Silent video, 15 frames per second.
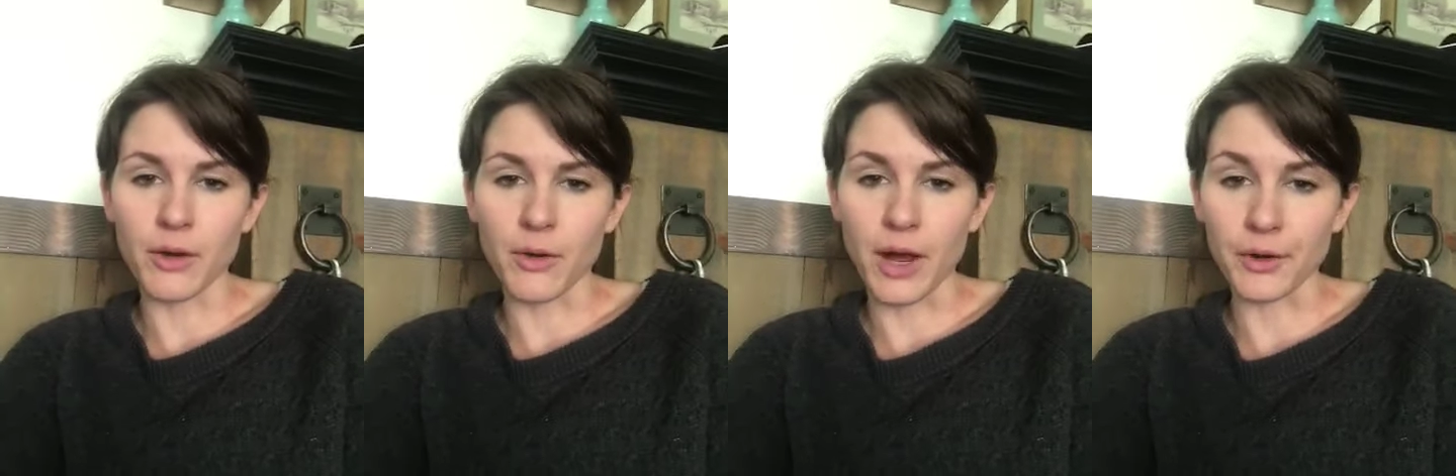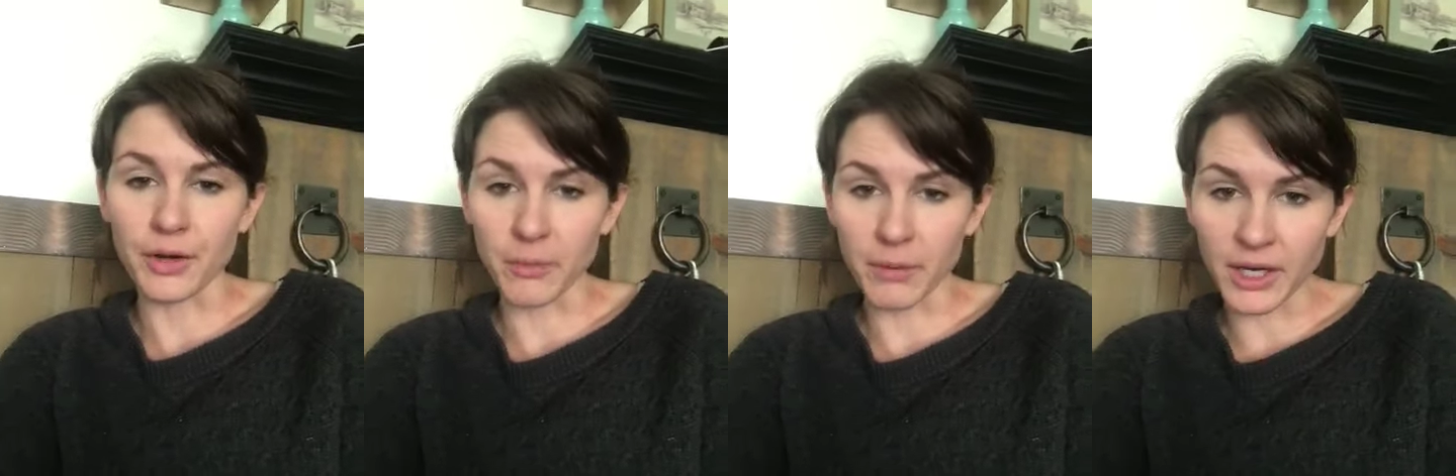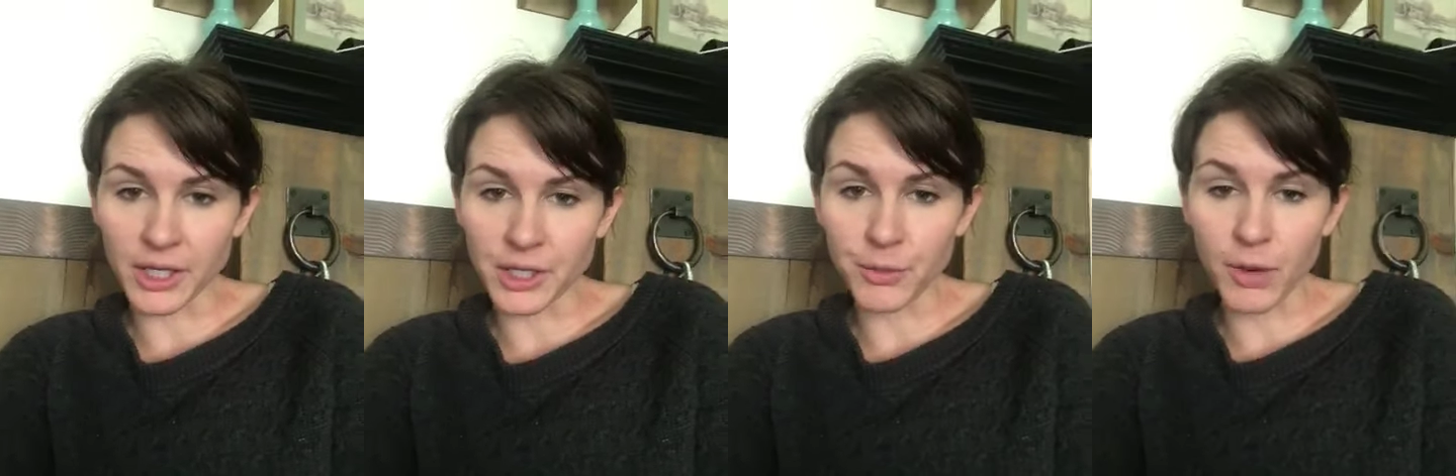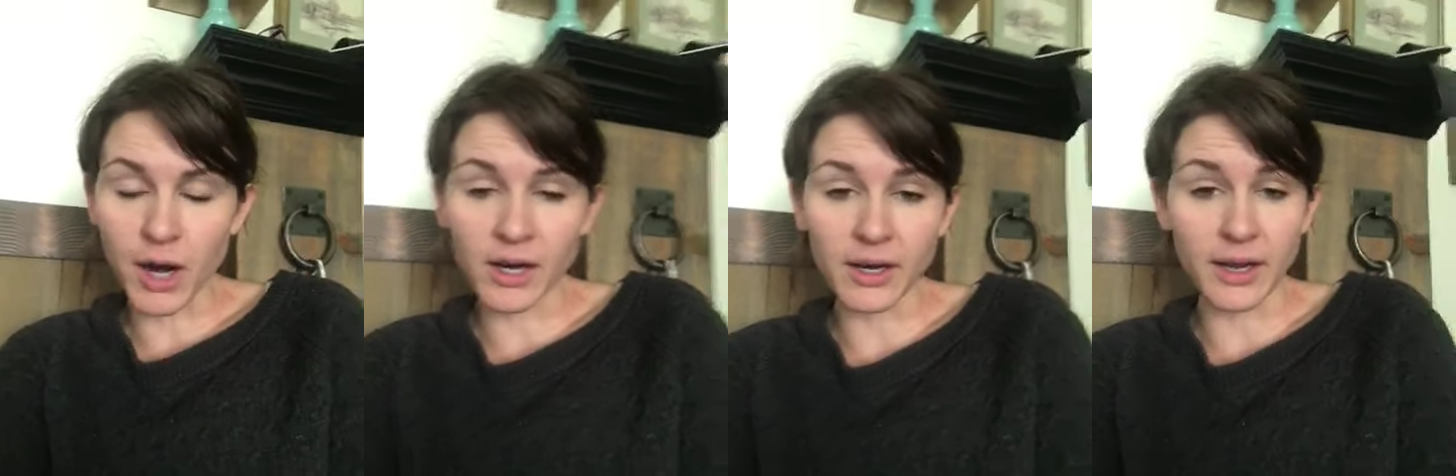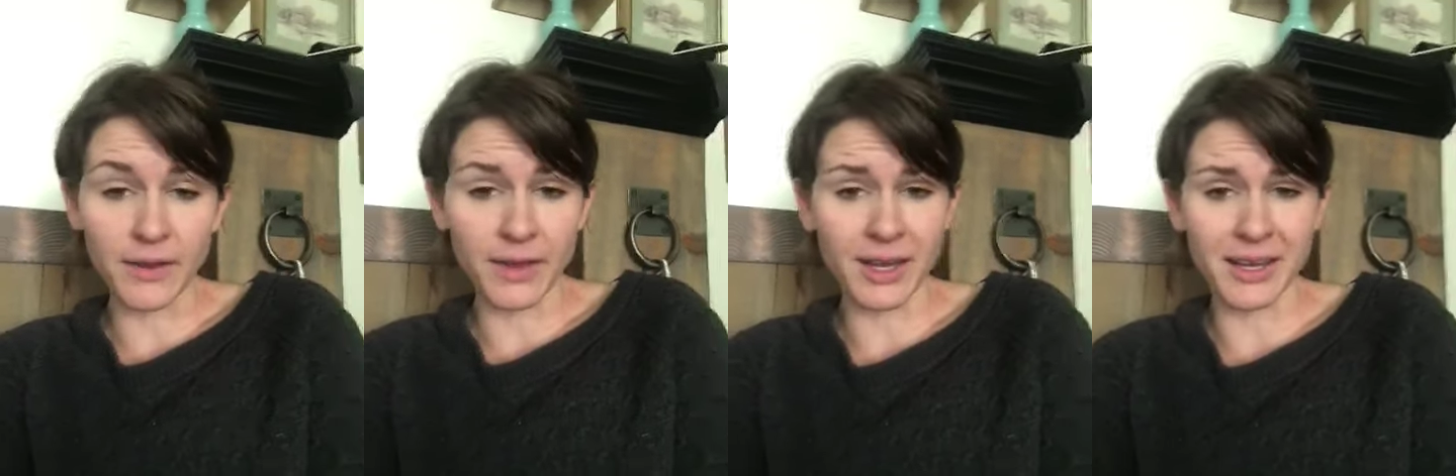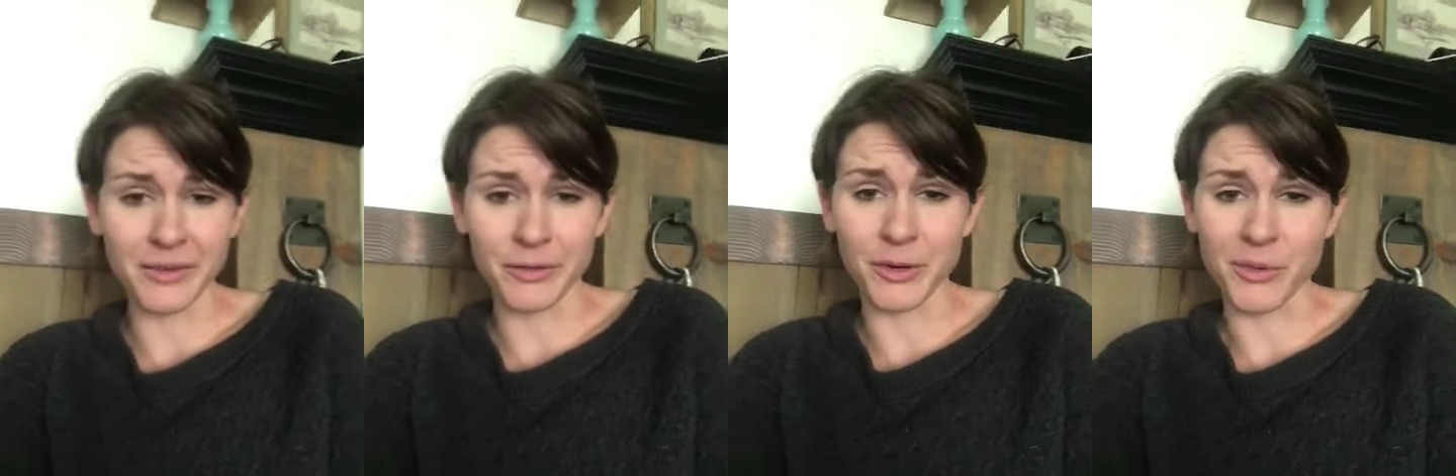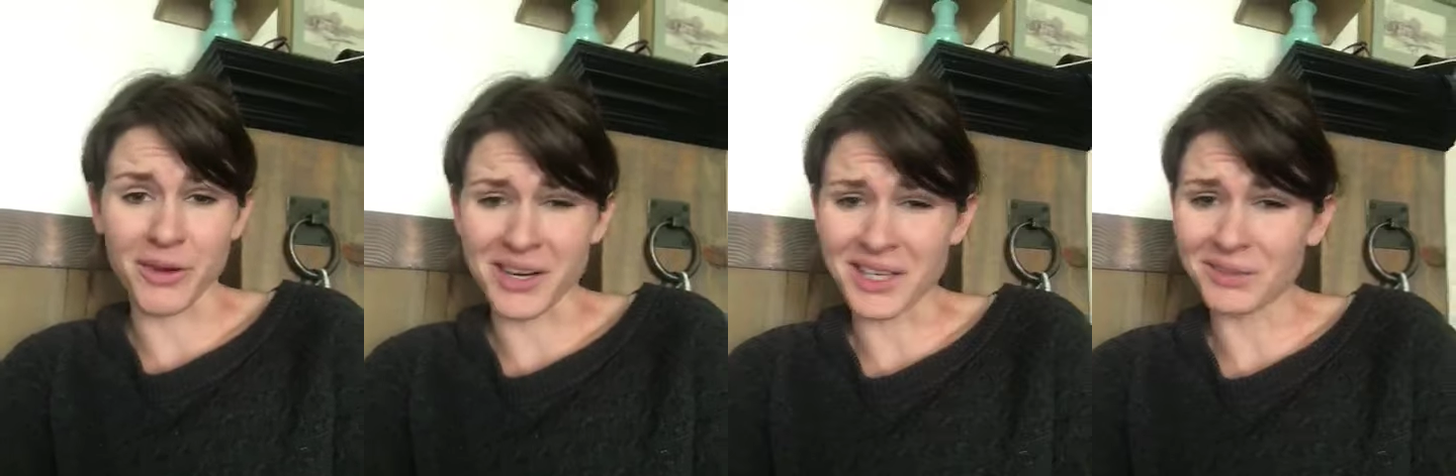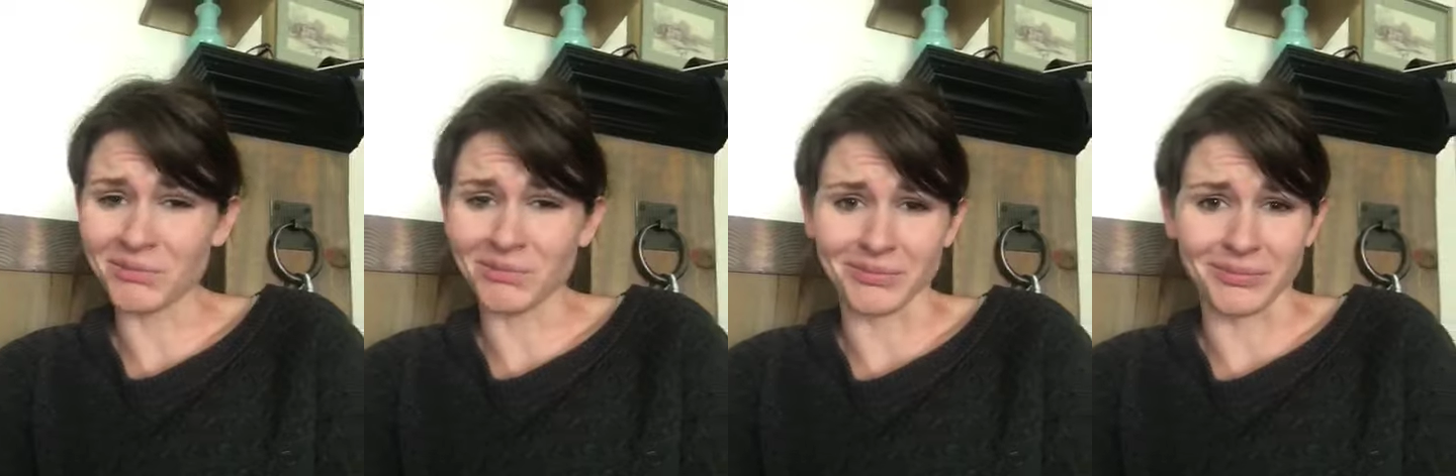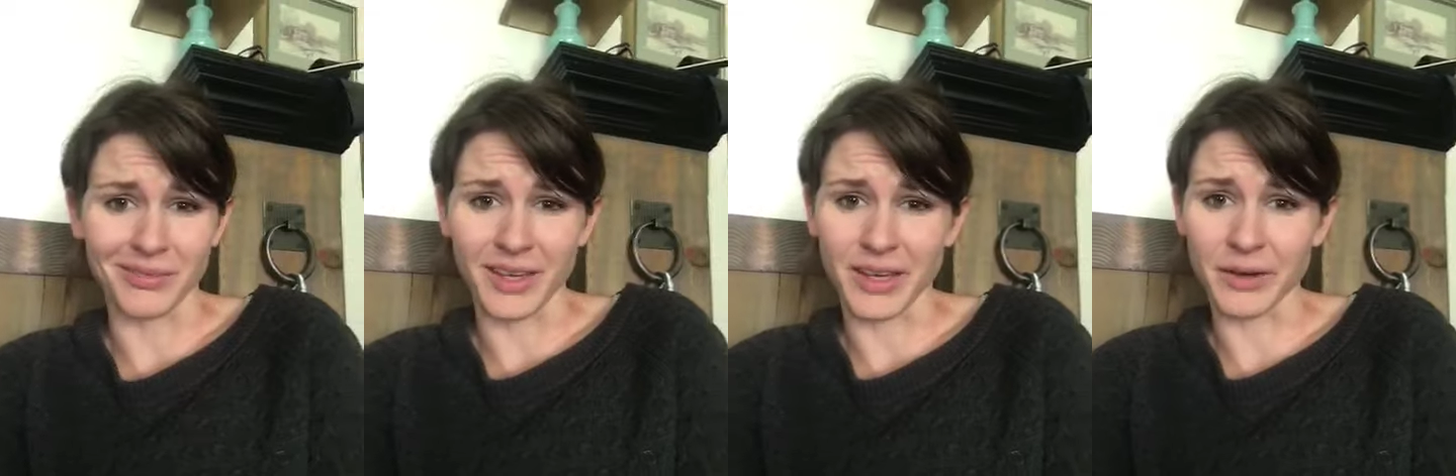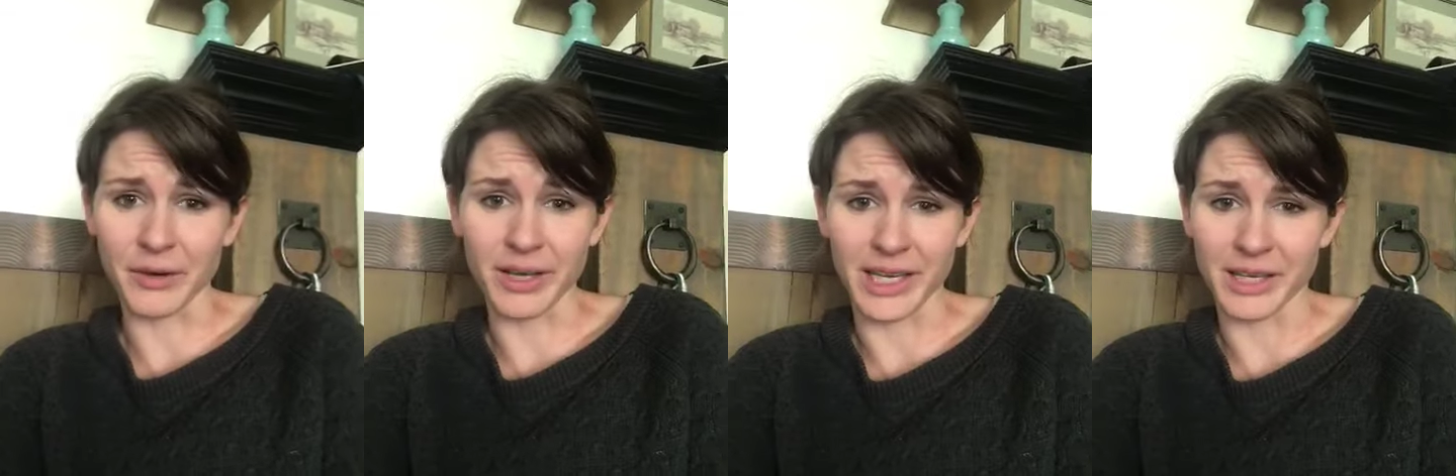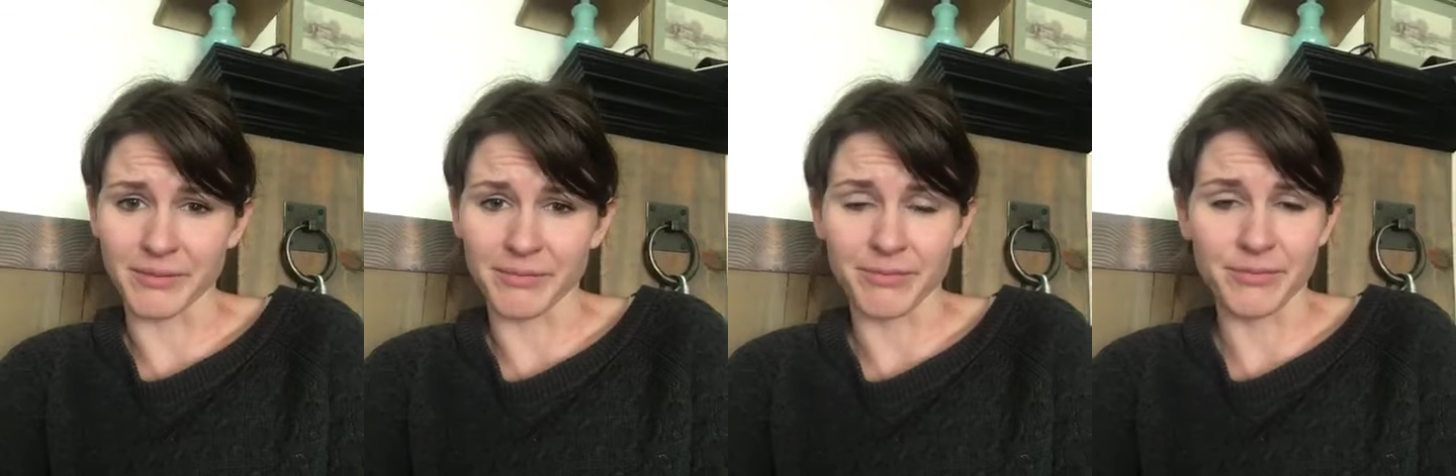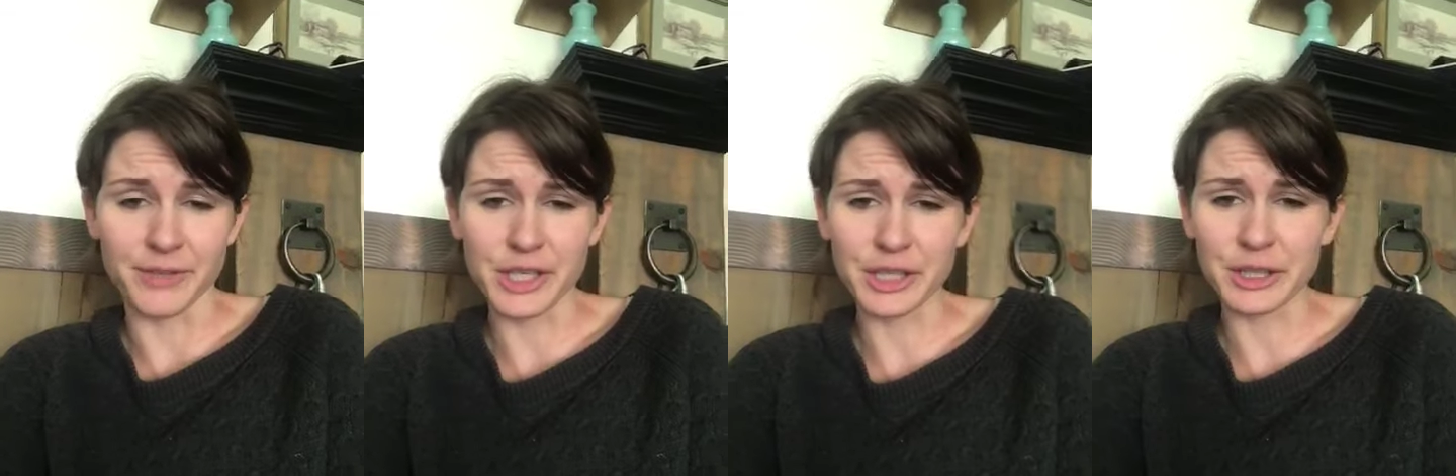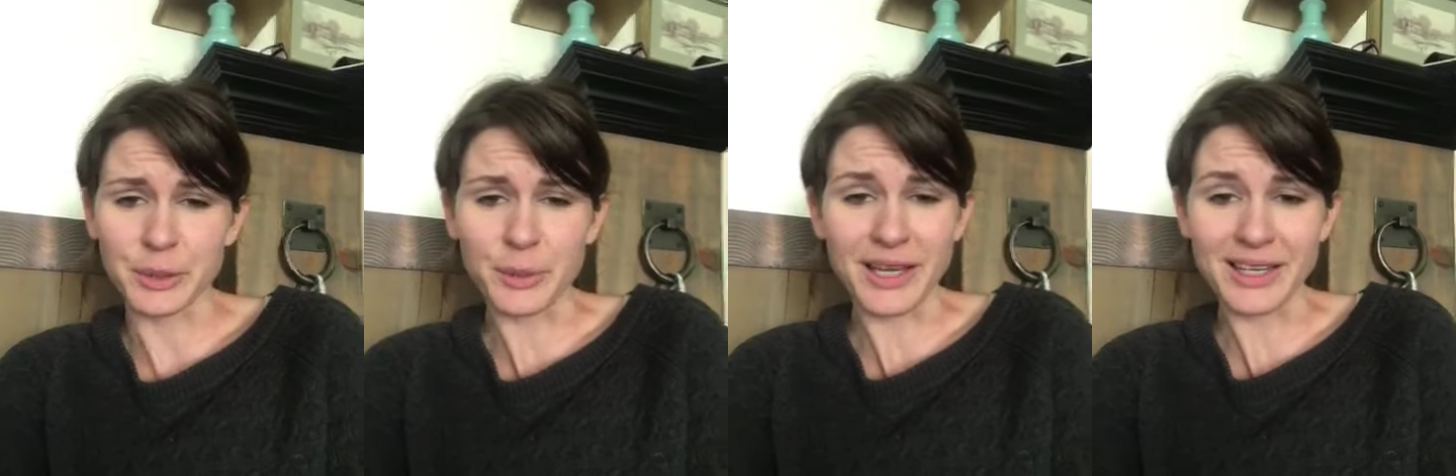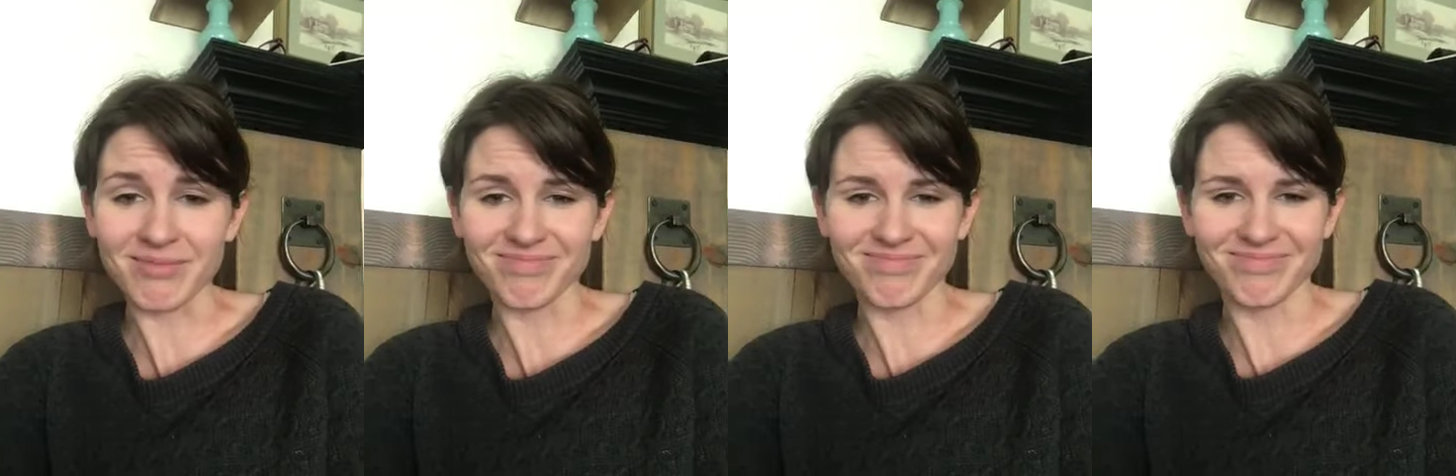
how committed you are, and then if you are, do it. Just do it.